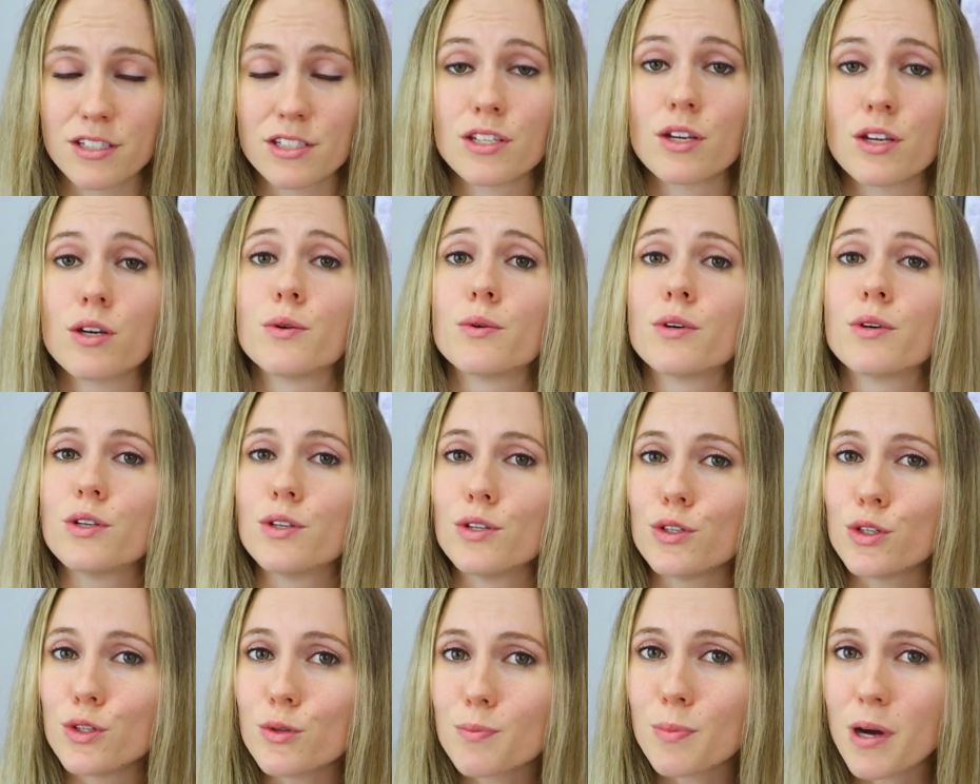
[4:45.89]
So,
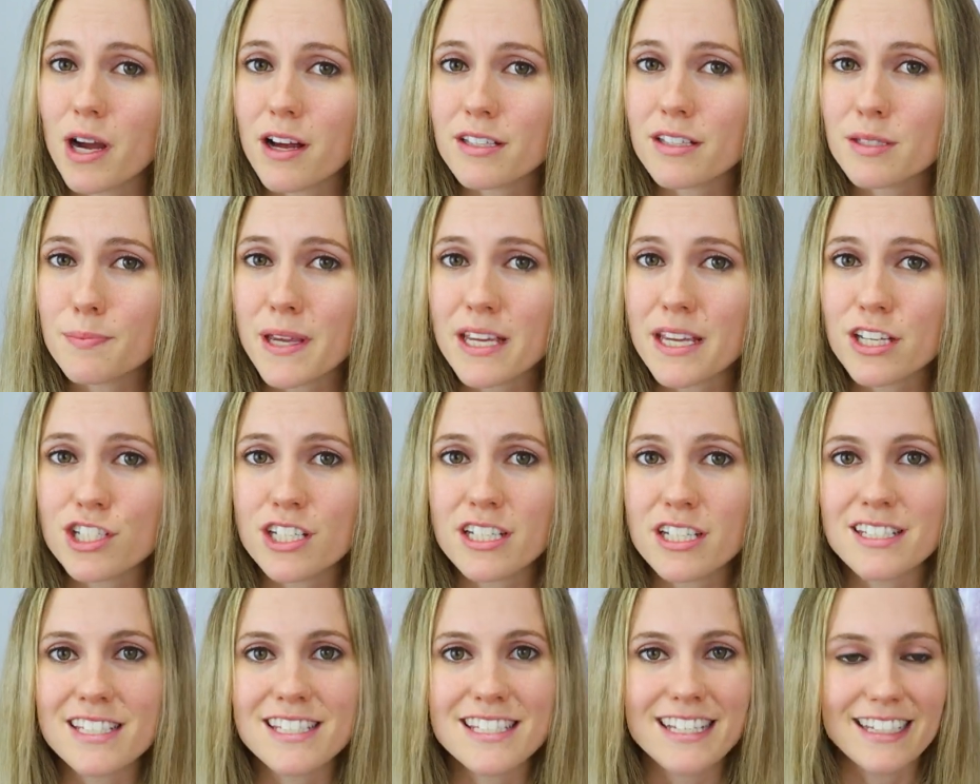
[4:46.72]
new POTS
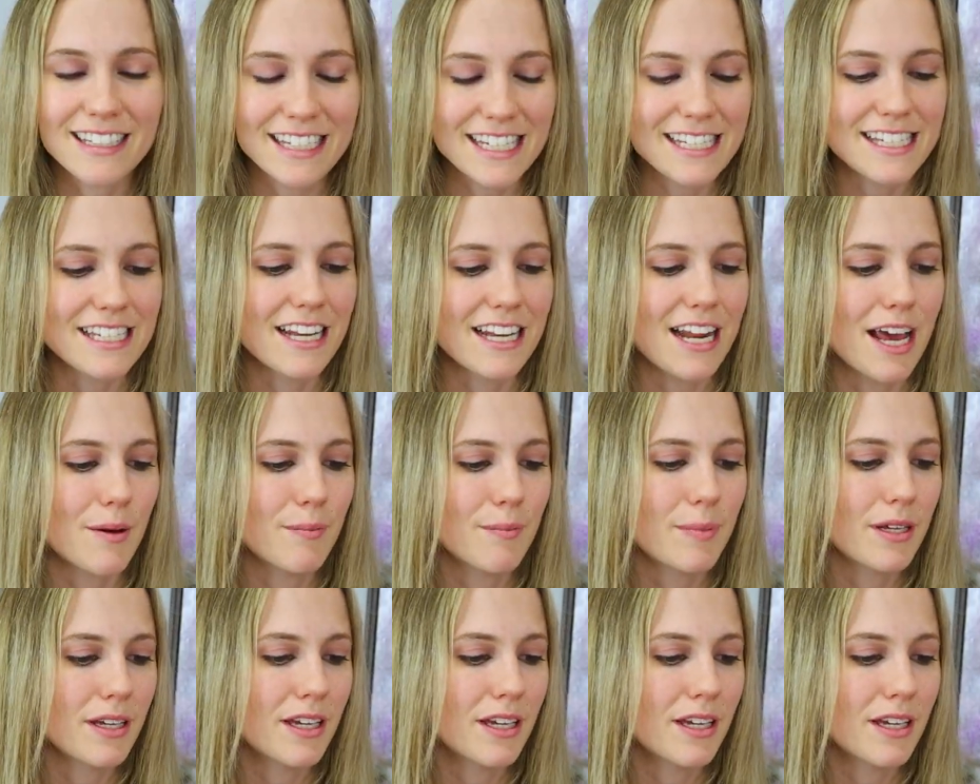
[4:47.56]
patients, listen up.